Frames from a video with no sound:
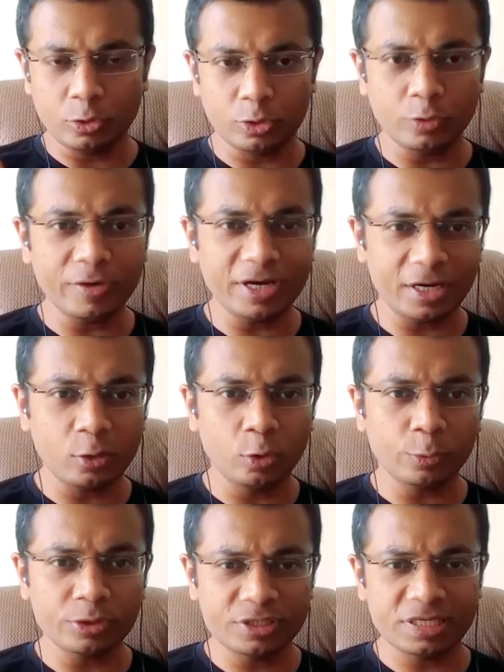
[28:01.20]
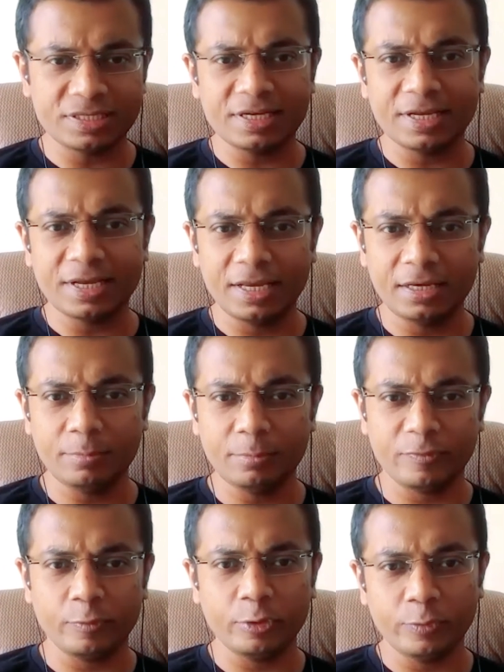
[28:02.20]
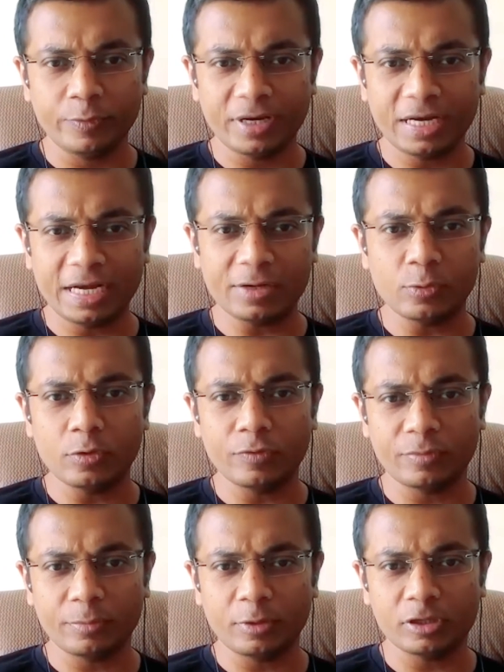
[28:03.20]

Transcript: viral load was tested again before you were let go from the